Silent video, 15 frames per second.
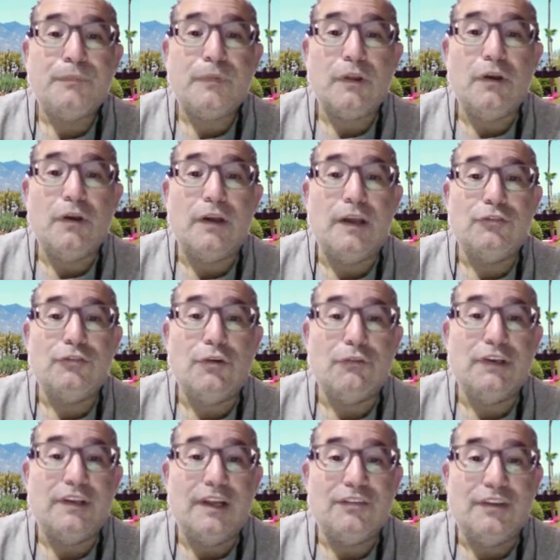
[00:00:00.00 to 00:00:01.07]
Okay, so I'll
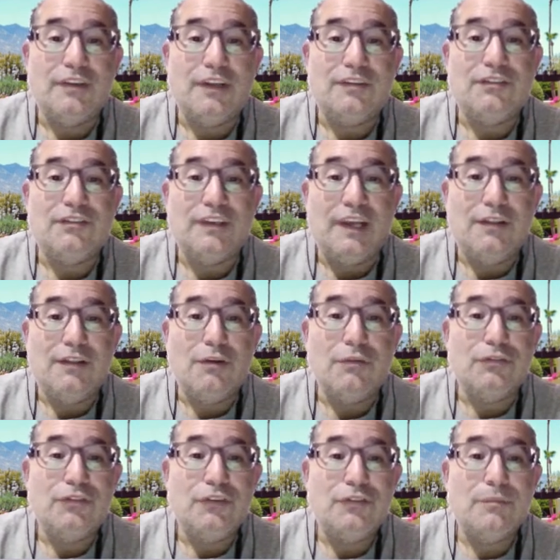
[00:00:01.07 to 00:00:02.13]
read that sentence again, though.
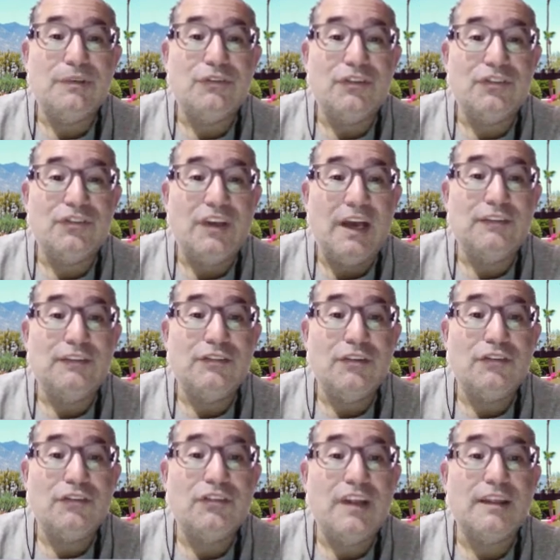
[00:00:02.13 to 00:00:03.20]
The system is designed
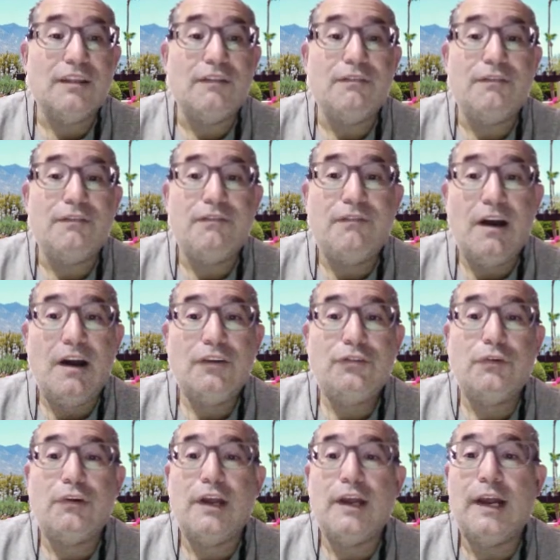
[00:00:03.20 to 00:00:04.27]
such that the
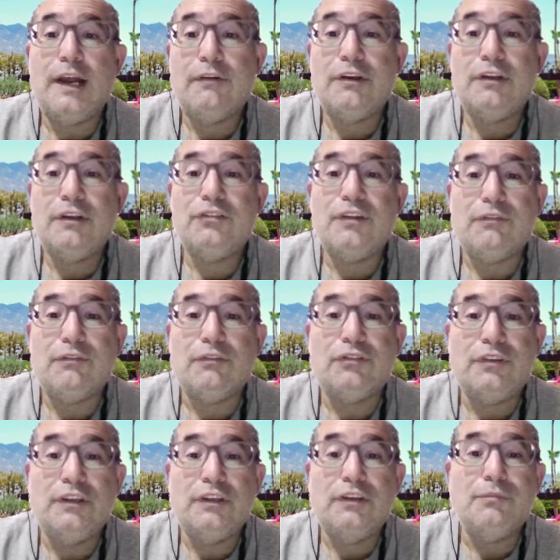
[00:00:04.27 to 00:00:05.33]
phosphor areas that
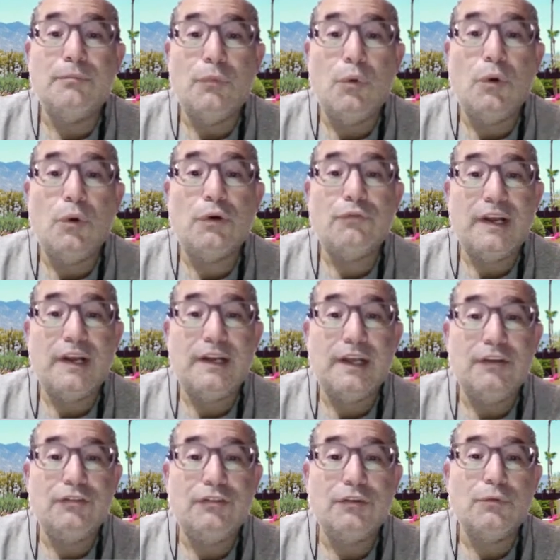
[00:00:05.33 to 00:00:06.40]
receive more
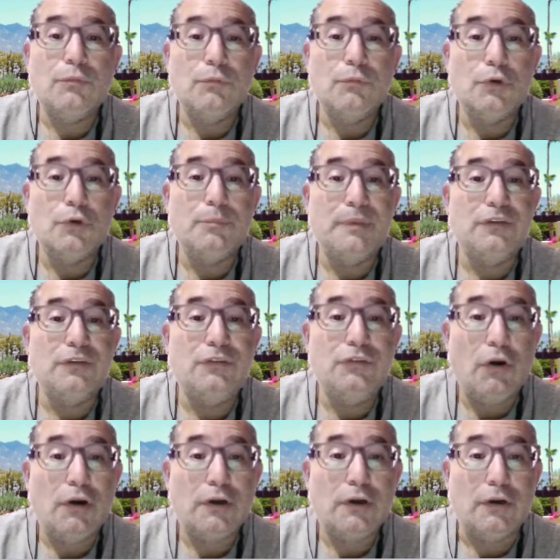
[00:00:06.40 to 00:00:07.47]
radiation will be
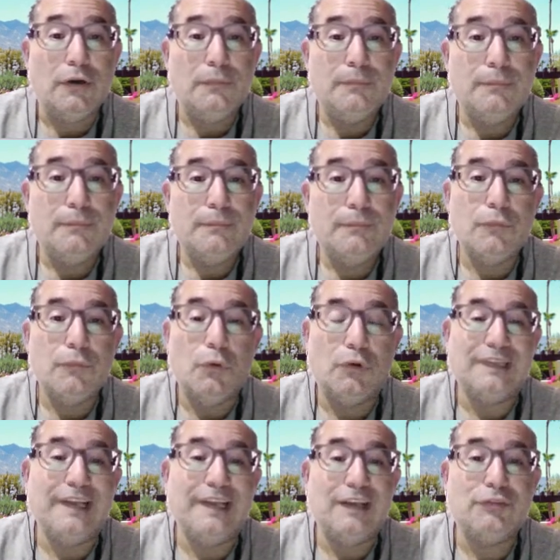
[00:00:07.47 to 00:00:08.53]
darker or
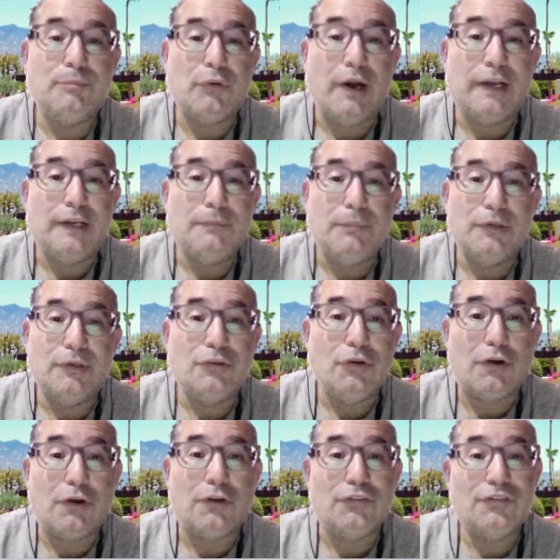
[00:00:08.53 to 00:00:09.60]
less bright, but
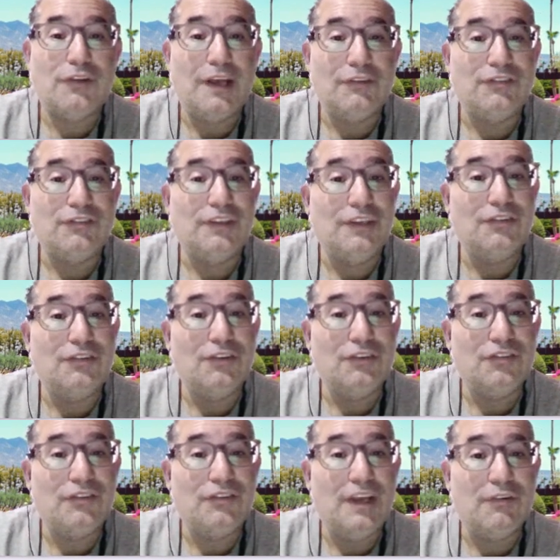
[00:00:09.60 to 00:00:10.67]
darker sounds easier
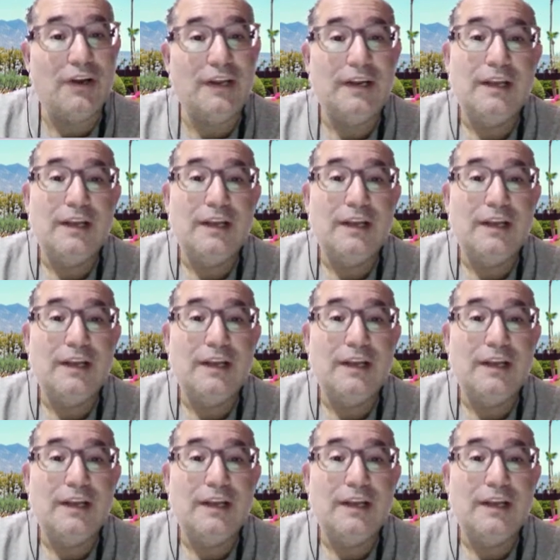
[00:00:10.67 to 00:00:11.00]
to say, right?